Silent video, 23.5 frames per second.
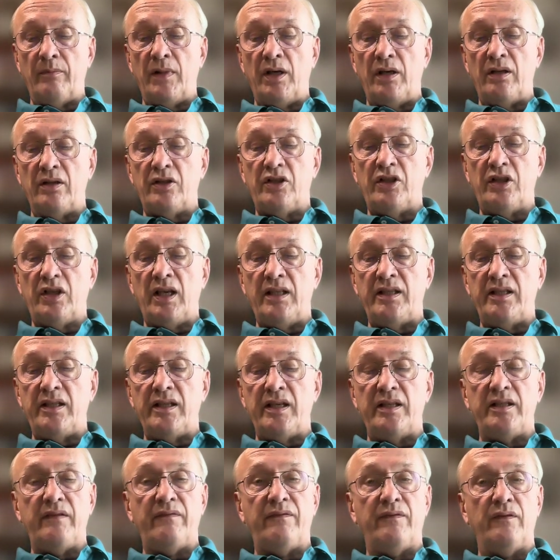March
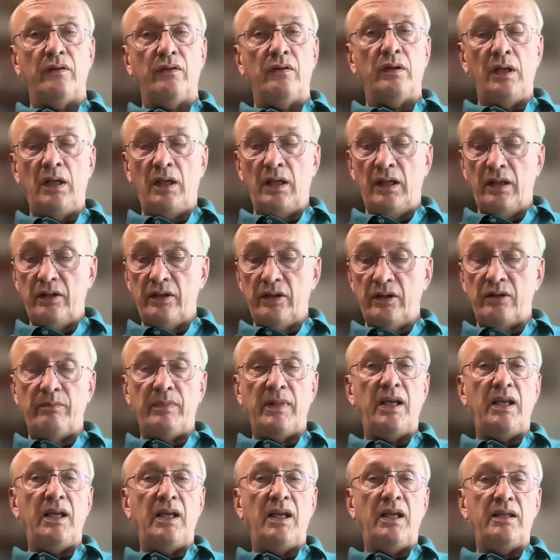1884 to
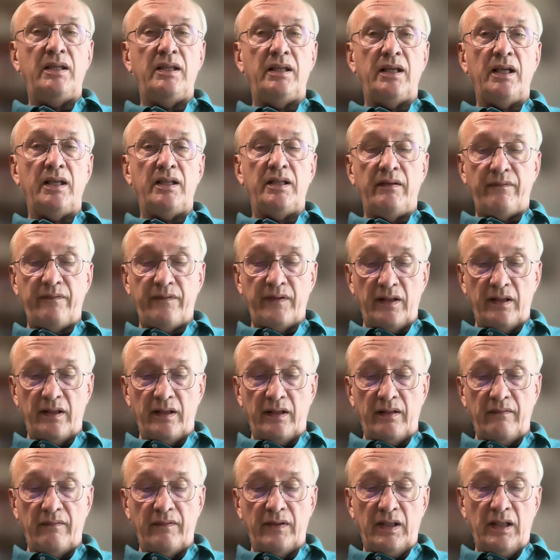May
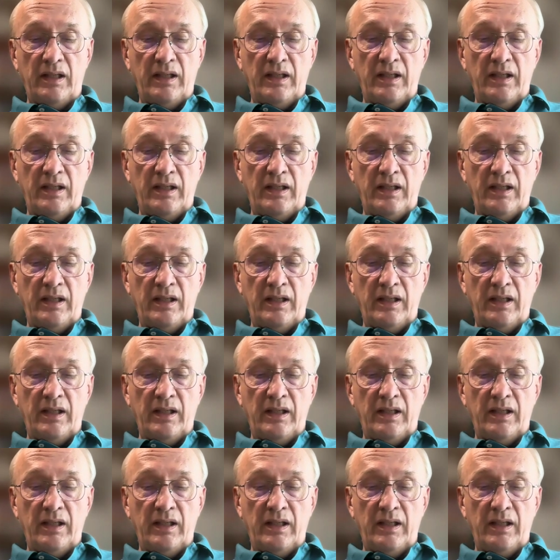1885.